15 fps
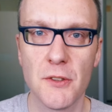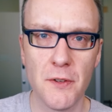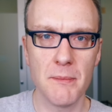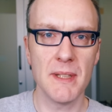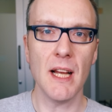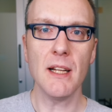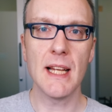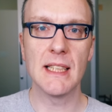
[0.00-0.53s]
So
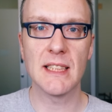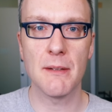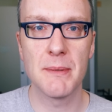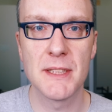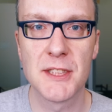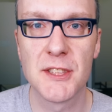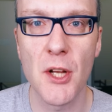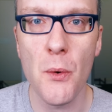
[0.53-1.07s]
from a young age, I've
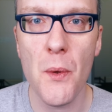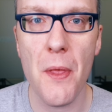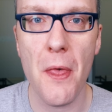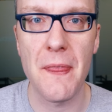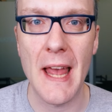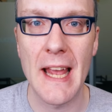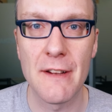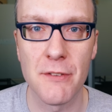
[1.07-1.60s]
been so
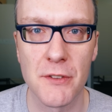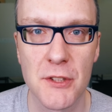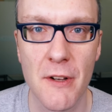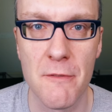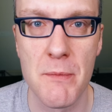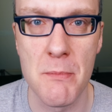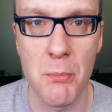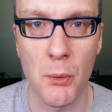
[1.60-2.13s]
thankful to
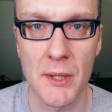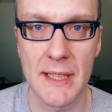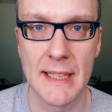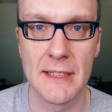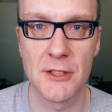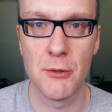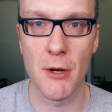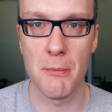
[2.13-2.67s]
have been born
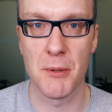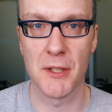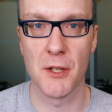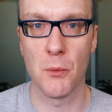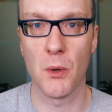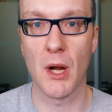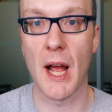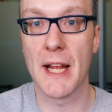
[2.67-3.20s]
into
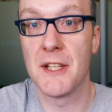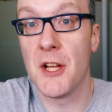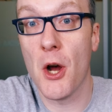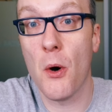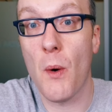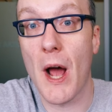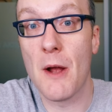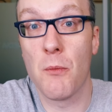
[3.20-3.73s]
Alberta, where I
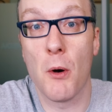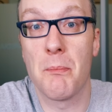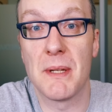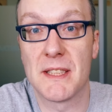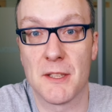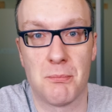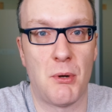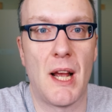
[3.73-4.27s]
know I won't be
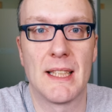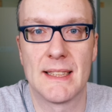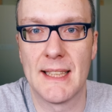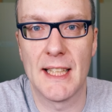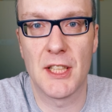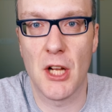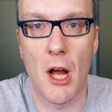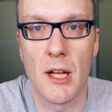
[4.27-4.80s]

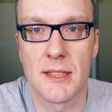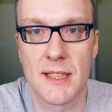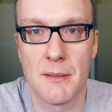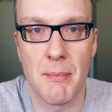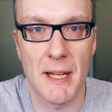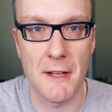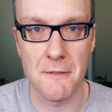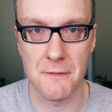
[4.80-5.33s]
surprisingly
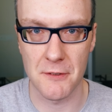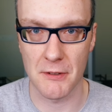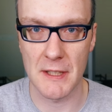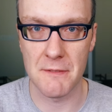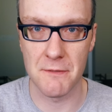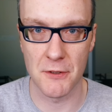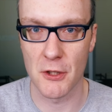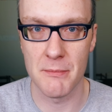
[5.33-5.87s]
accosted by a furry
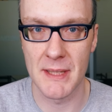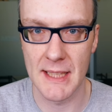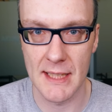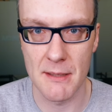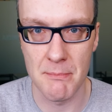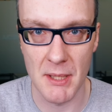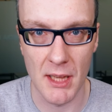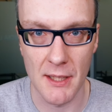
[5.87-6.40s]
vermin in
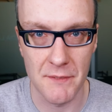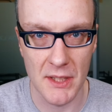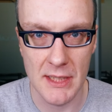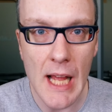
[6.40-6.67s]
the middle of the